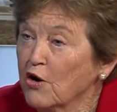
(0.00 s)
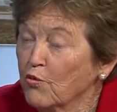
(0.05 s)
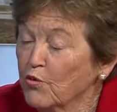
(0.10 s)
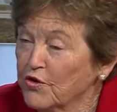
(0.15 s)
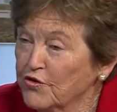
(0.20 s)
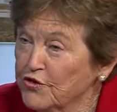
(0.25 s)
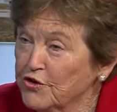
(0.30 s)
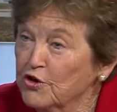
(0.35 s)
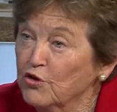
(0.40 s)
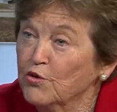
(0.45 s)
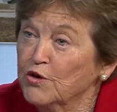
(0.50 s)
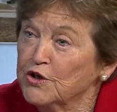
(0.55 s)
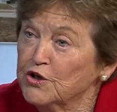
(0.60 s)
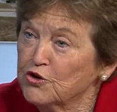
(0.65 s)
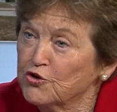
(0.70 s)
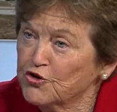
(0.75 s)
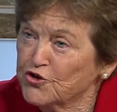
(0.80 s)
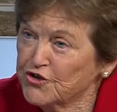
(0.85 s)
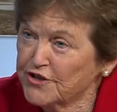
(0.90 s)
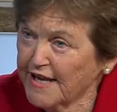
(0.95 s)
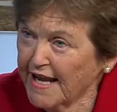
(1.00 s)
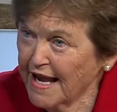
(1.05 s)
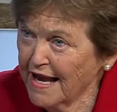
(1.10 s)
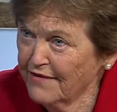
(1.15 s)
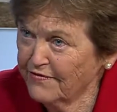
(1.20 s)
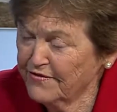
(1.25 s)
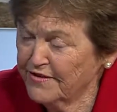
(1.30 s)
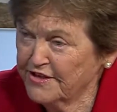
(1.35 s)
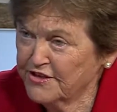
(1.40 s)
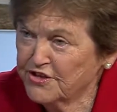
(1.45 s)
with you and your
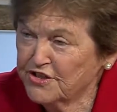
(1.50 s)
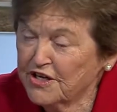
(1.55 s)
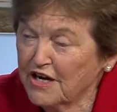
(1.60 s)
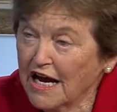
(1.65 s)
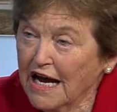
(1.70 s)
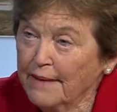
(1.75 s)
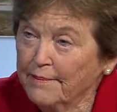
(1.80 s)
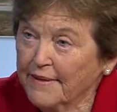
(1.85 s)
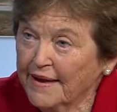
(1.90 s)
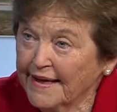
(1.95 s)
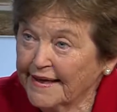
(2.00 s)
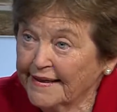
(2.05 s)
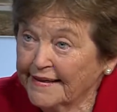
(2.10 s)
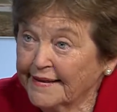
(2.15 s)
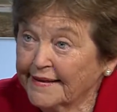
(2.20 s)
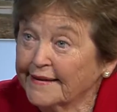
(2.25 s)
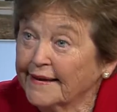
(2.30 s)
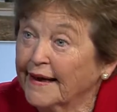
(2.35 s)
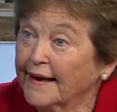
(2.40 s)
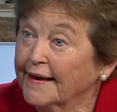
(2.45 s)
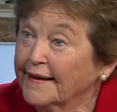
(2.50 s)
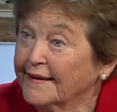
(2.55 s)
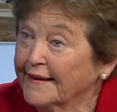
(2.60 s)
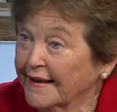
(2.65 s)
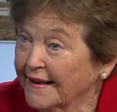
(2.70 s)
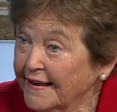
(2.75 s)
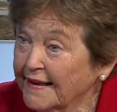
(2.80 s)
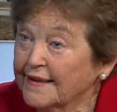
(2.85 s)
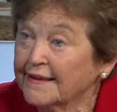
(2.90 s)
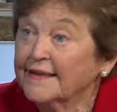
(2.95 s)
staff this time, and
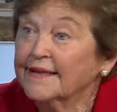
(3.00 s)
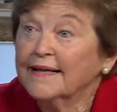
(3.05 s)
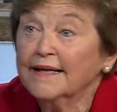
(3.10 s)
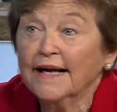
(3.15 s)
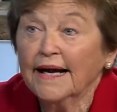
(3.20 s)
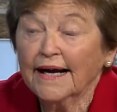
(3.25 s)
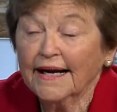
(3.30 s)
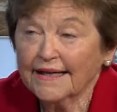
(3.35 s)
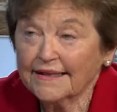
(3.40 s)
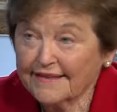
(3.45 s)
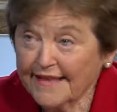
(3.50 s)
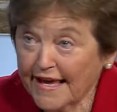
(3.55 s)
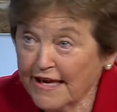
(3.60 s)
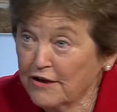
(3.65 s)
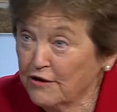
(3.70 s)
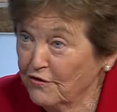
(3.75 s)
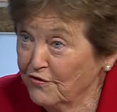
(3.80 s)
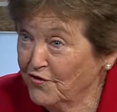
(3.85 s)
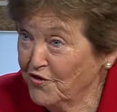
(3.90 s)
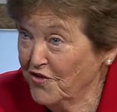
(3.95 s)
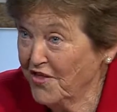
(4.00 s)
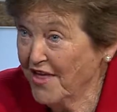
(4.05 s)
again, I thank you for